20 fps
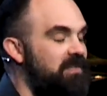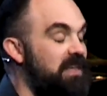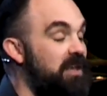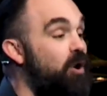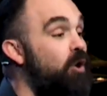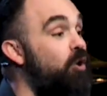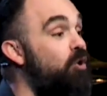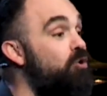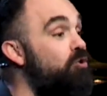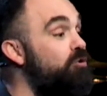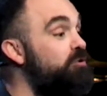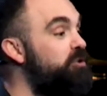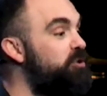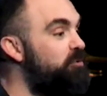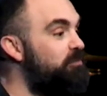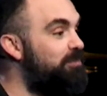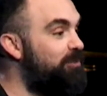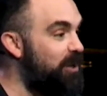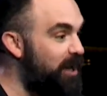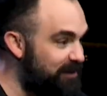older
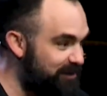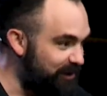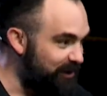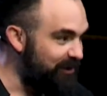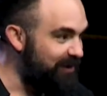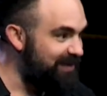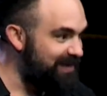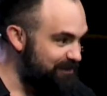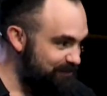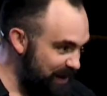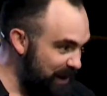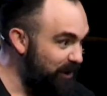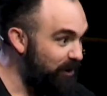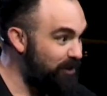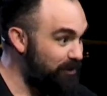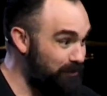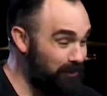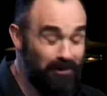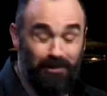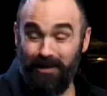brother in the
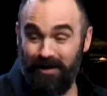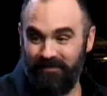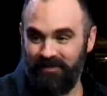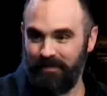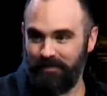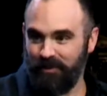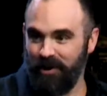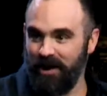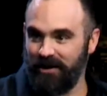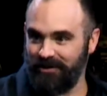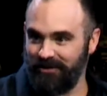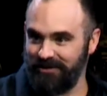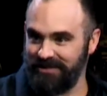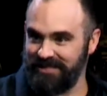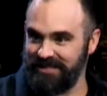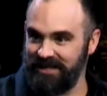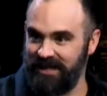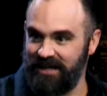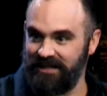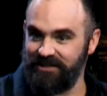parable of the prodigal
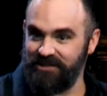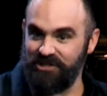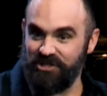son,